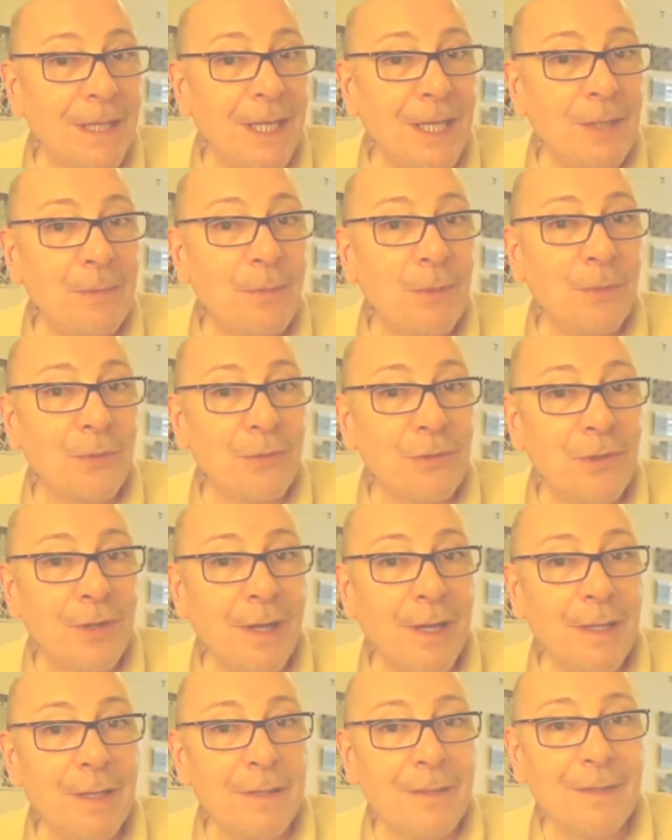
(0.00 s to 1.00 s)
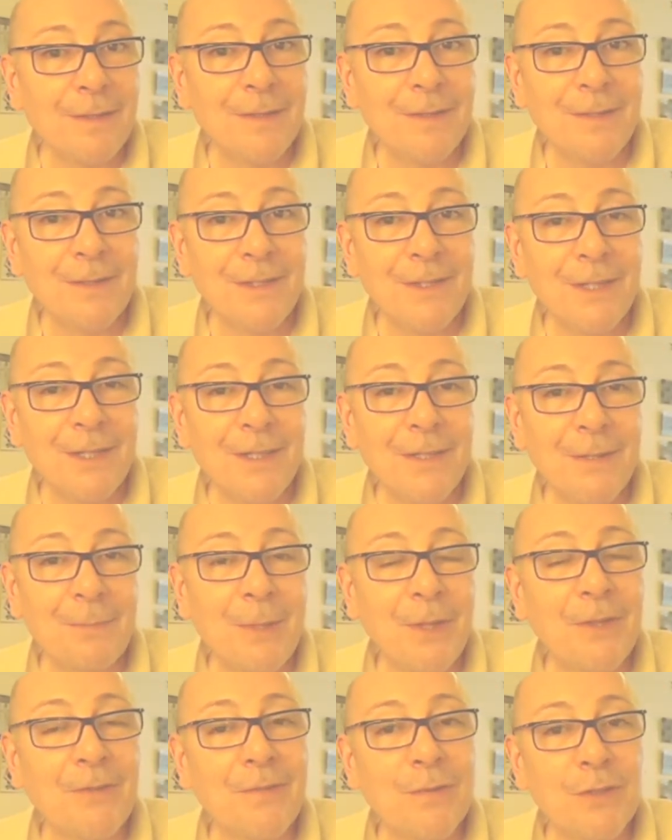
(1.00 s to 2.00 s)
keep on track. And uh, the
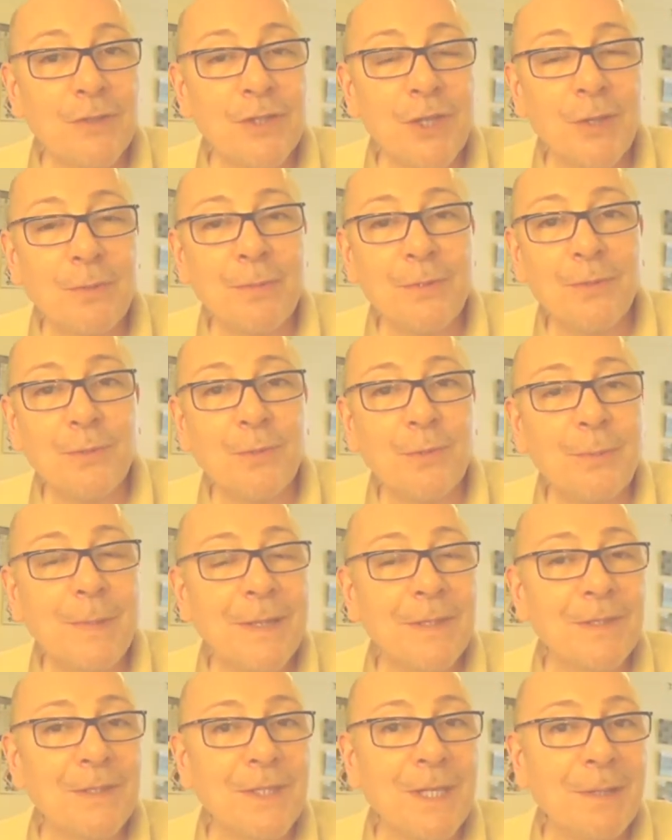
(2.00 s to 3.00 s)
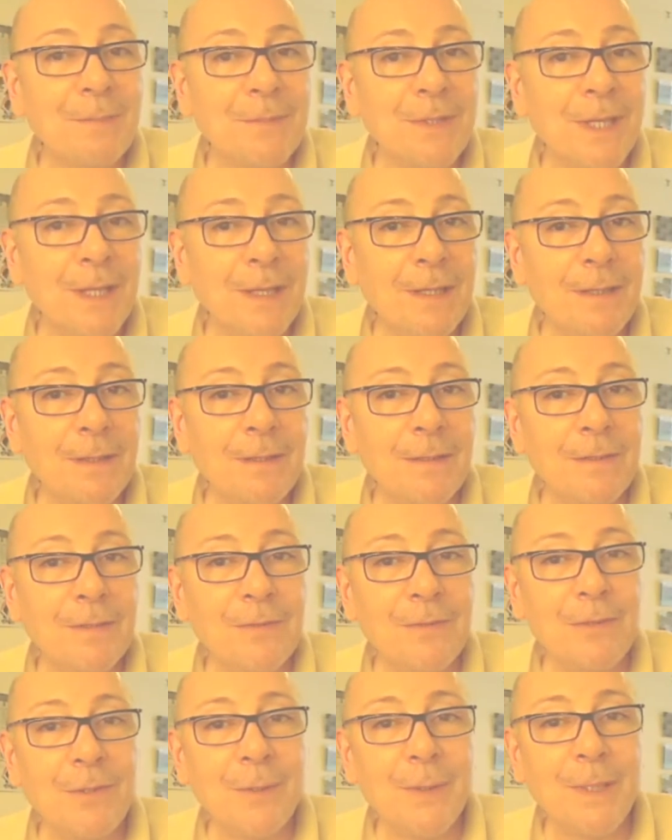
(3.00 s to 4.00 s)
month of October is all about step 10,
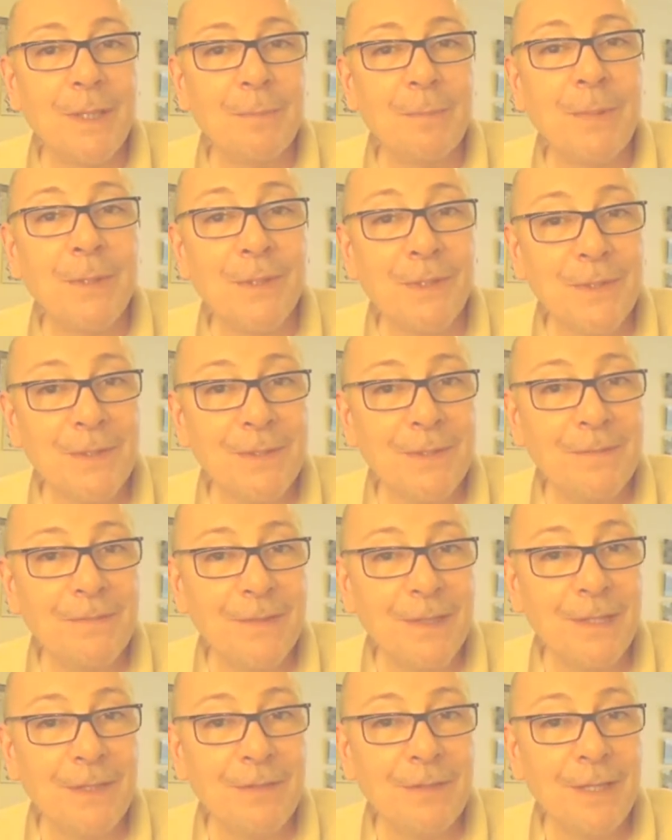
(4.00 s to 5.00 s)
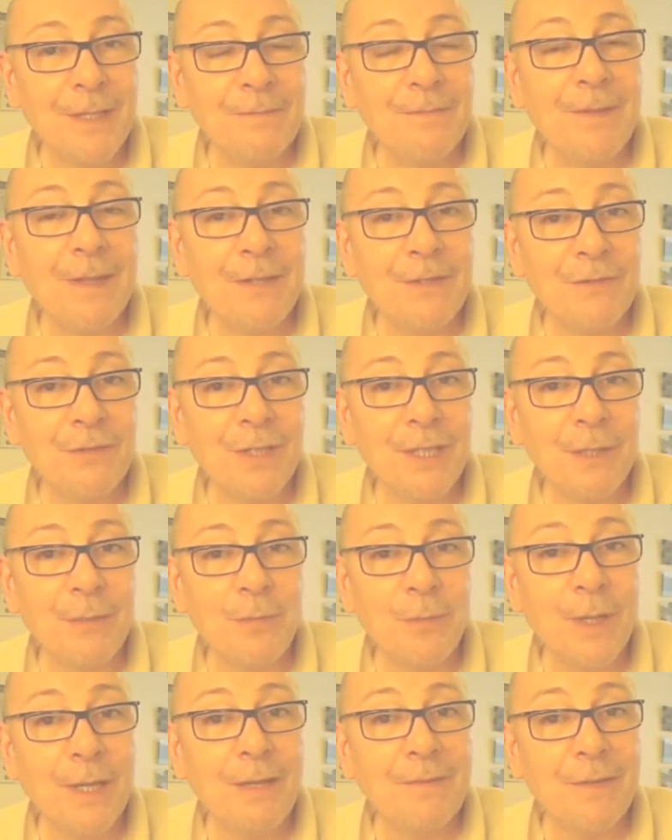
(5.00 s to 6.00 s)
doing a personal invent- inventory
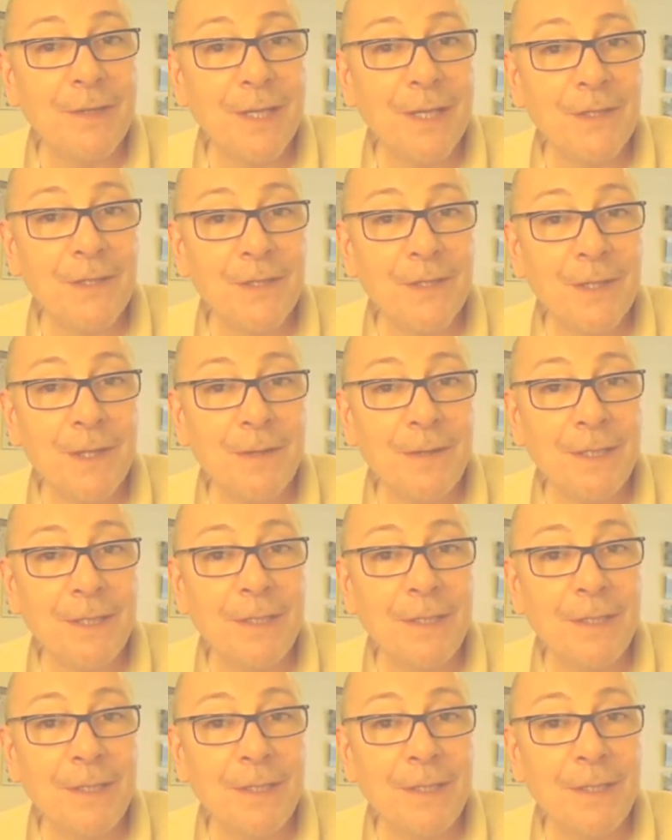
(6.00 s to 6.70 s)
whenever necessary,